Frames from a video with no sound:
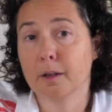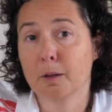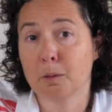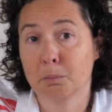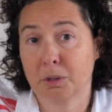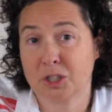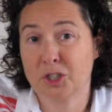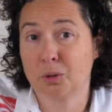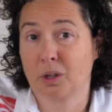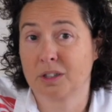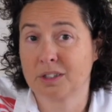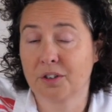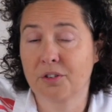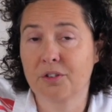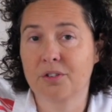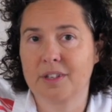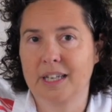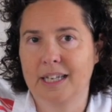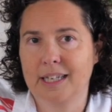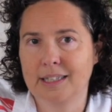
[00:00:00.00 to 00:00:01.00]
But to
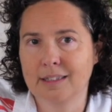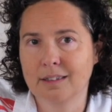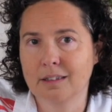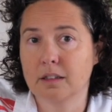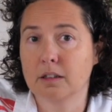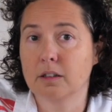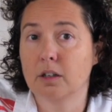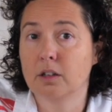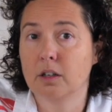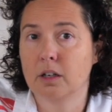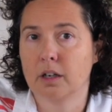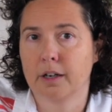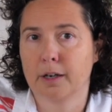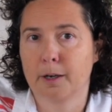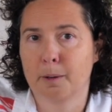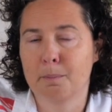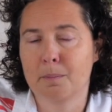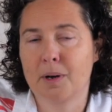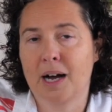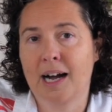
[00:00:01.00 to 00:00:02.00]
understand
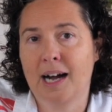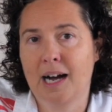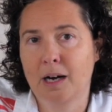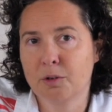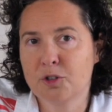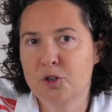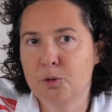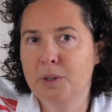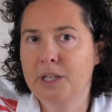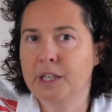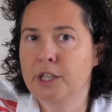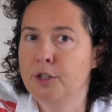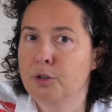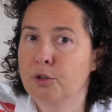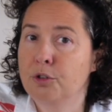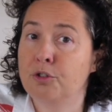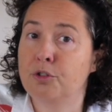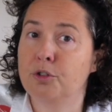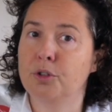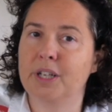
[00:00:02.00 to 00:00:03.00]
how it's being
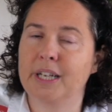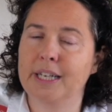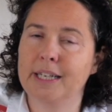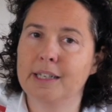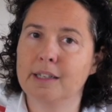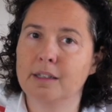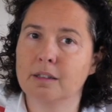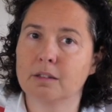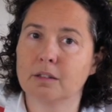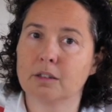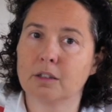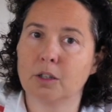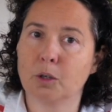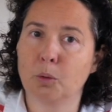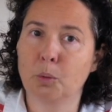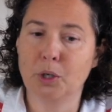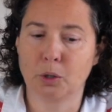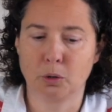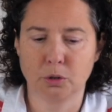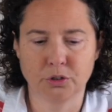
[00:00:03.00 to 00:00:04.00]
used today,
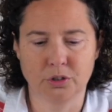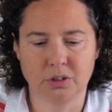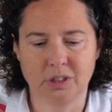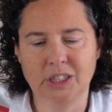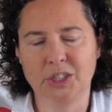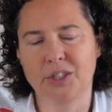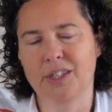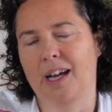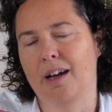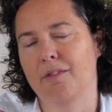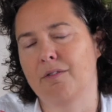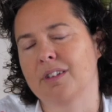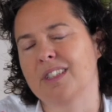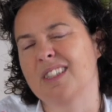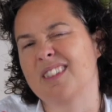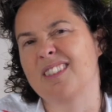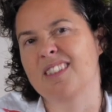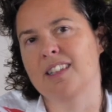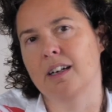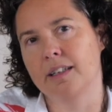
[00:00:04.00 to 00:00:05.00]
we also need to have a
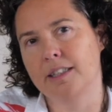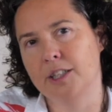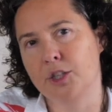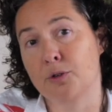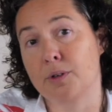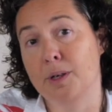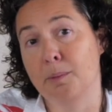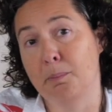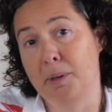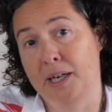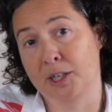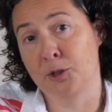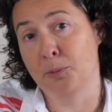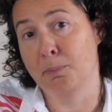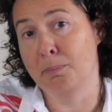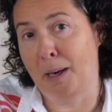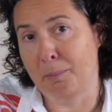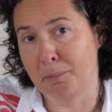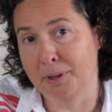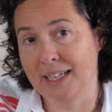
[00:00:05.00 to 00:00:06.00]
tiny trip back to
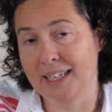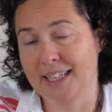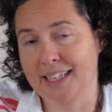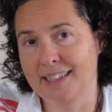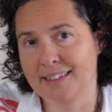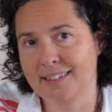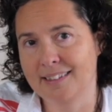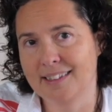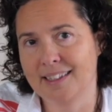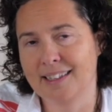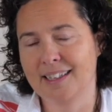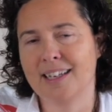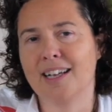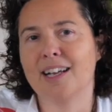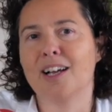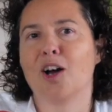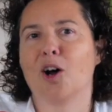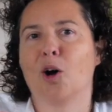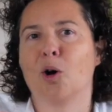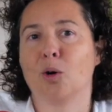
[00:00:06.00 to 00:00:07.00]
memory lane
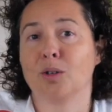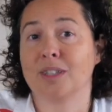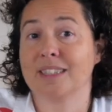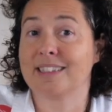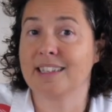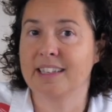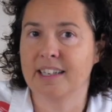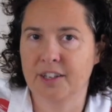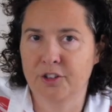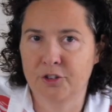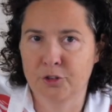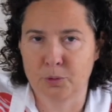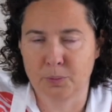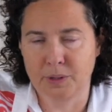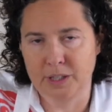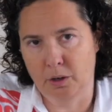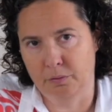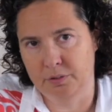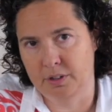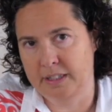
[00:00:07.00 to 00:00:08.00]
on the
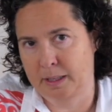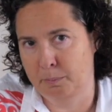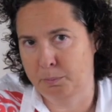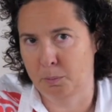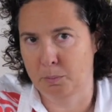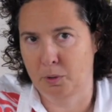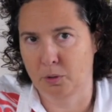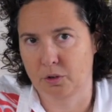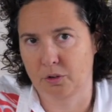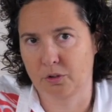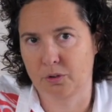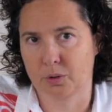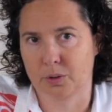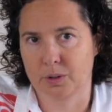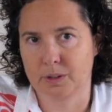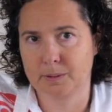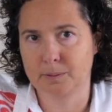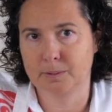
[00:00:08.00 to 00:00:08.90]
history of the Net Promoter Score.